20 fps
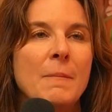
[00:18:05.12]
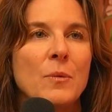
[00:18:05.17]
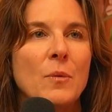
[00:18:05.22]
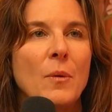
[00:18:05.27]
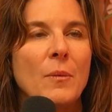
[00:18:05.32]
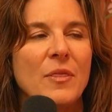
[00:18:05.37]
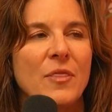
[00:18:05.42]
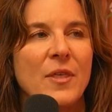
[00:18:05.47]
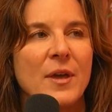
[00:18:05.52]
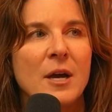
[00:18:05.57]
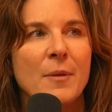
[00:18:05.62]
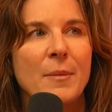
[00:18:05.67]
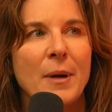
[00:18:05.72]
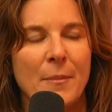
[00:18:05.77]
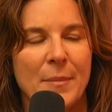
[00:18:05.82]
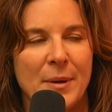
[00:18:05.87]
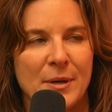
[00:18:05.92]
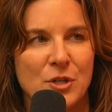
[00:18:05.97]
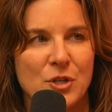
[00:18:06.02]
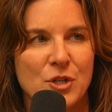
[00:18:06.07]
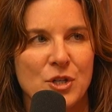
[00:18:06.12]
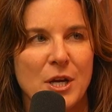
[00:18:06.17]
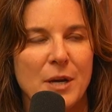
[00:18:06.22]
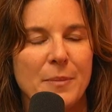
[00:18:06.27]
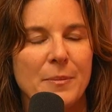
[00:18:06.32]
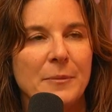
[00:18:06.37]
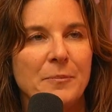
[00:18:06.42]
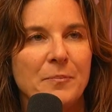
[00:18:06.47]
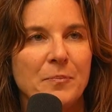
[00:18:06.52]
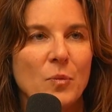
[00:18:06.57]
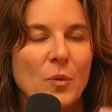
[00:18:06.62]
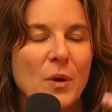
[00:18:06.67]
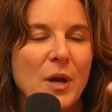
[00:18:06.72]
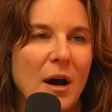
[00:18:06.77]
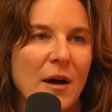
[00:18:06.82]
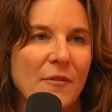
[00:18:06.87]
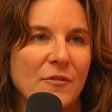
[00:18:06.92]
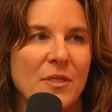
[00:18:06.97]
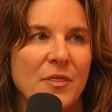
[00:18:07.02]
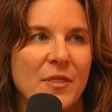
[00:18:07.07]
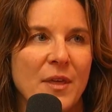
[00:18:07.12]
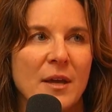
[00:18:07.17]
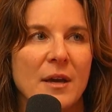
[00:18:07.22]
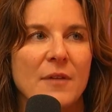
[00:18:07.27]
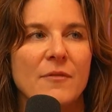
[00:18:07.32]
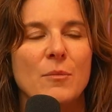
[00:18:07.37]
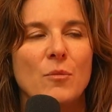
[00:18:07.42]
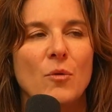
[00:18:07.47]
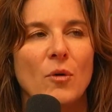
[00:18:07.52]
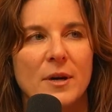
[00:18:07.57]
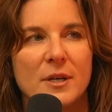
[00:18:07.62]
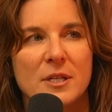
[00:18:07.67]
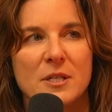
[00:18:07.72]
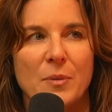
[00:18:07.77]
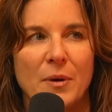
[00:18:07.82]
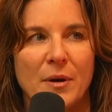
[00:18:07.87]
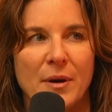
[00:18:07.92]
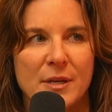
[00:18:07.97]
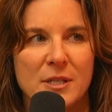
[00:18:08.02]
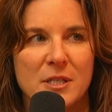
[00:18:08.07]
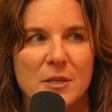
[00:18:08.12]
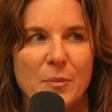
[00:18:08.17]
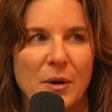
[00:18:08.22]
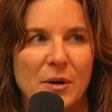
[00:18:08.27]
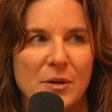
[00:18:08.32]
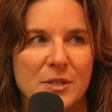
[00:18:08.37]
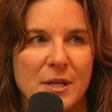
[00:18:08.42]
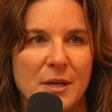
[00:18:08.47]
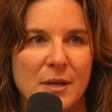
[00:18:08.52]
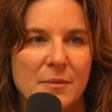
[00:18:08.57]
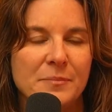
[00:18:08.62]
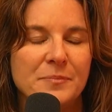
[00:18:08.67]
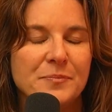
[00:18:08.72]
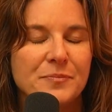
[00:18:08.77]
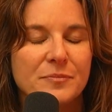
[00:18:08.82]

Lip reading: we think about mentorship, we often think of a more experienced person